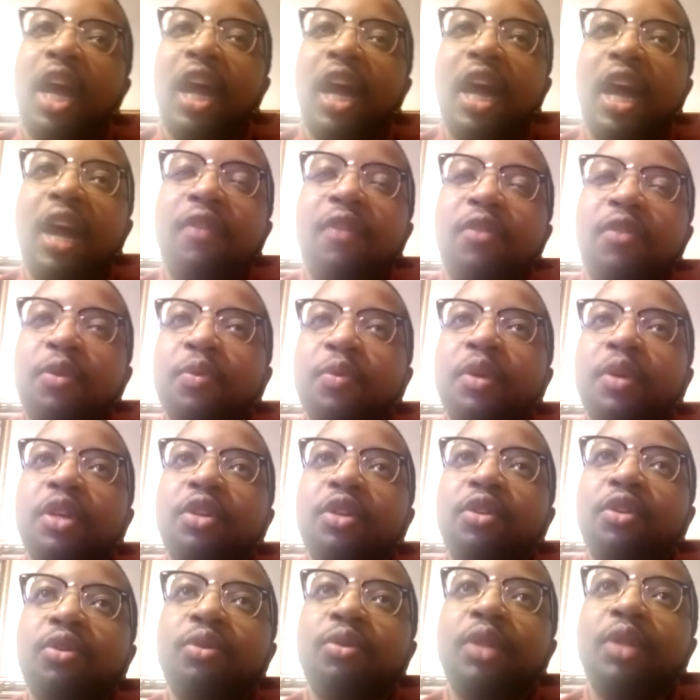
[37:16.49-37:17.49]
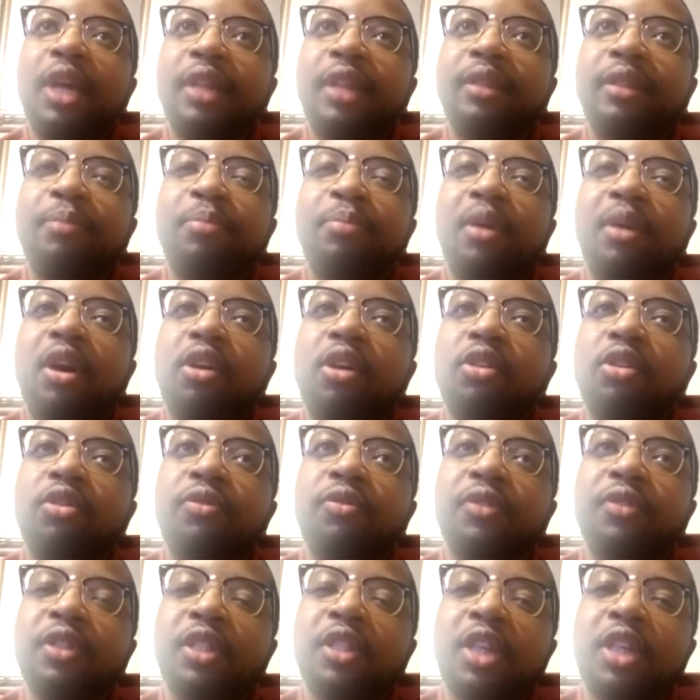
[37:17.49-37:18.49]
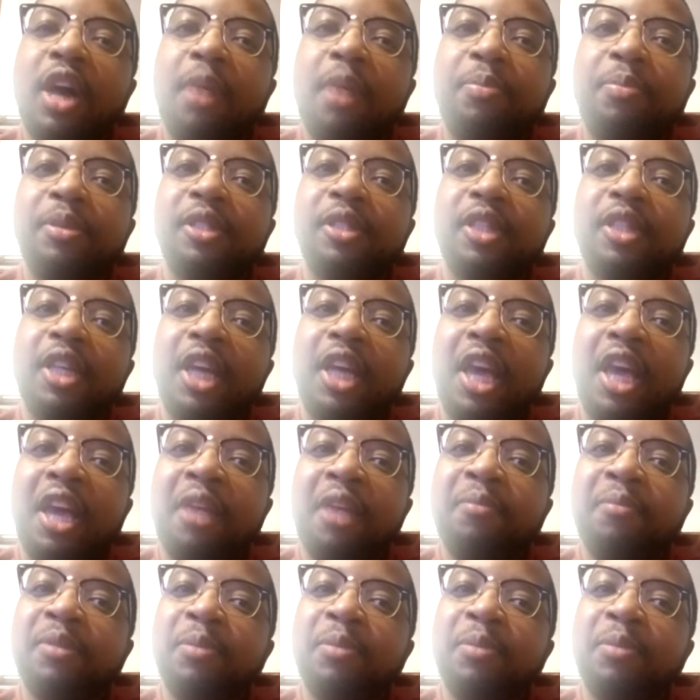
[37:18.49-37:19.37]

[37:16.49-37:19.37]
Everyone knew that the ball over the top is the game